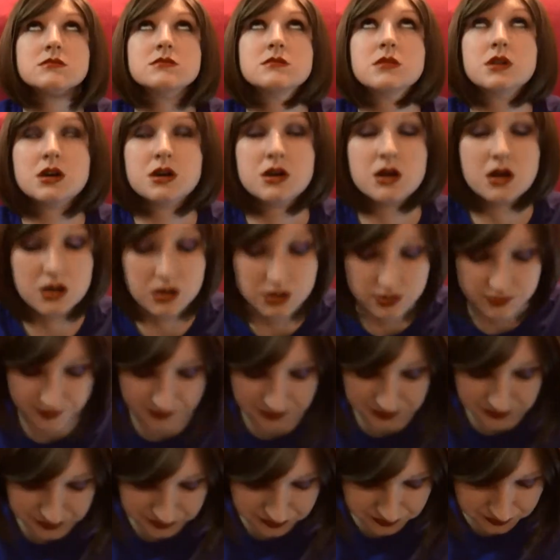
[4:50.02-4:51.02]
Ugh.
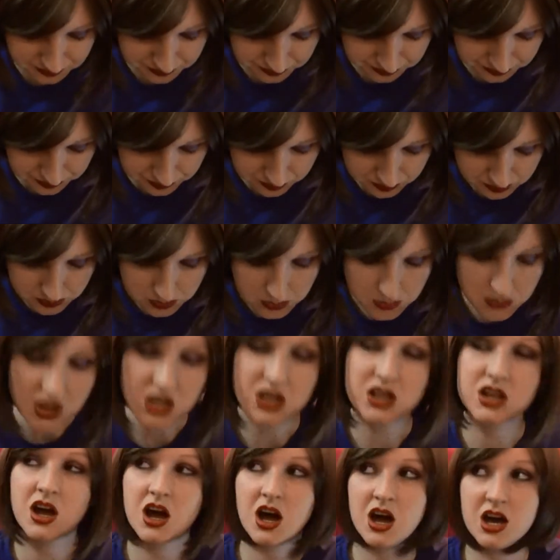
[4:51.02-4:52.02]

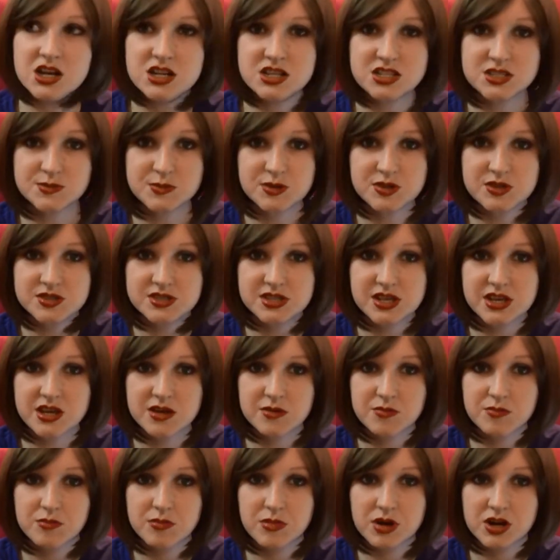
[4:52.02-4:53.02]
Kind of smells
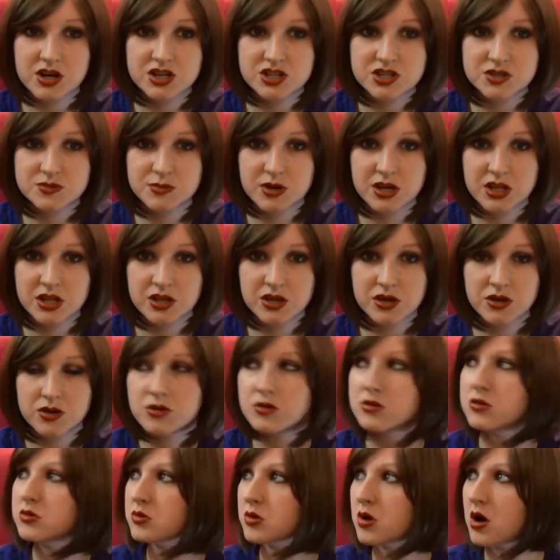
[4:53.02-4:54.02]
like
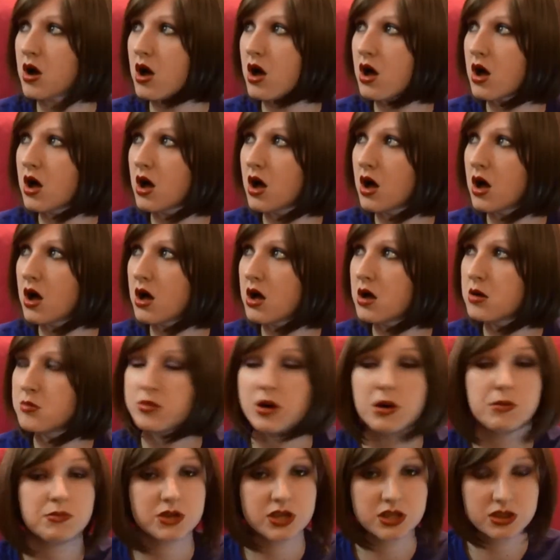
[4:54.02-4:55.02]
marshmallow
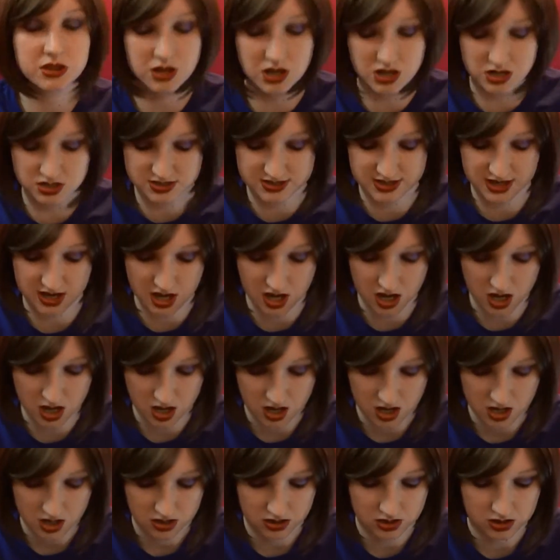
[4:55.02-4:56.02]
pumpkin latte.
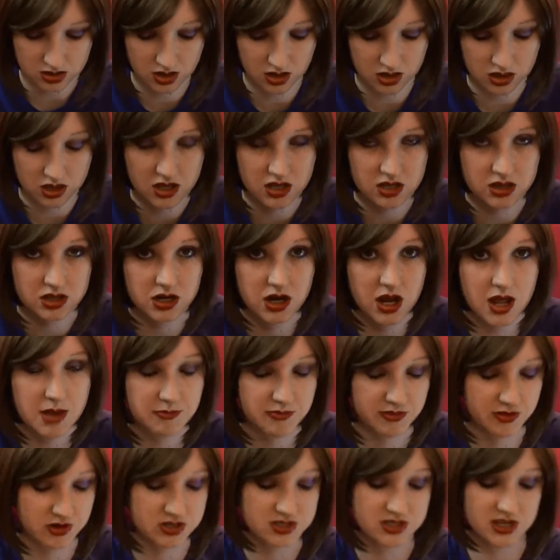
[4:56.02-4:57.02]
Couldn't think of the name
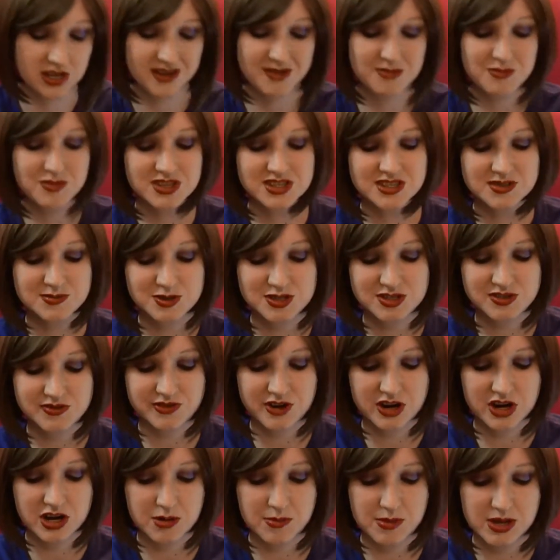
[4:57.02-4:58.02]
for a second. It smells
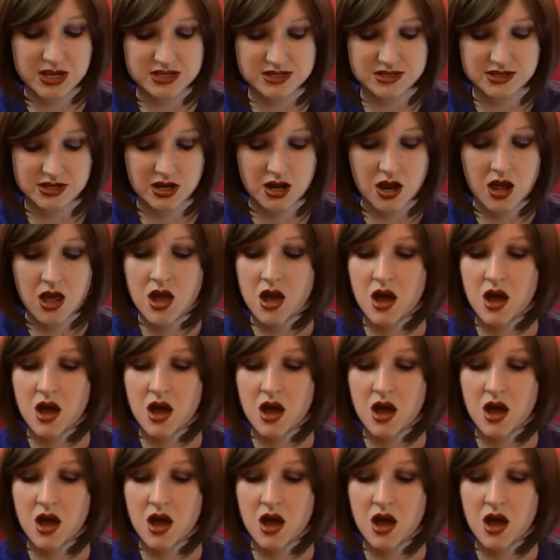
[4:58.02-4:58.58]
freaking amazing.